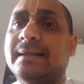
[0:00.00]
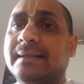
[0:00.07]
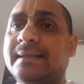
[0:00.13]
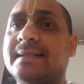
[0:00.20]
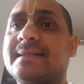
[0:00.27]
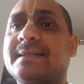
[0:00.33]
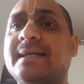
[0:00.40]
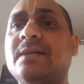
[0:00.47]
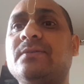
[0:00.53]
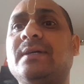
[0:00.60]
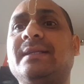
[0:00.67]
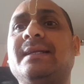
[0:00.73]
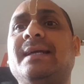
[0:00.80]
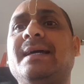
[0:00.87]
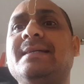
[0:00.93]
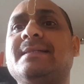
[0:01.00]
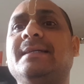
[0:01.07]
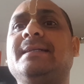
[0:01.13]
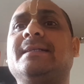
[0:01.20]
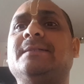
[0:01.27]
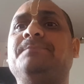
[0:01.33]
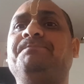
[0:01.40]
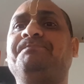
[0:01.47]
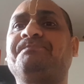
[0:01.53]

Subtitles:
Let's try to analyze it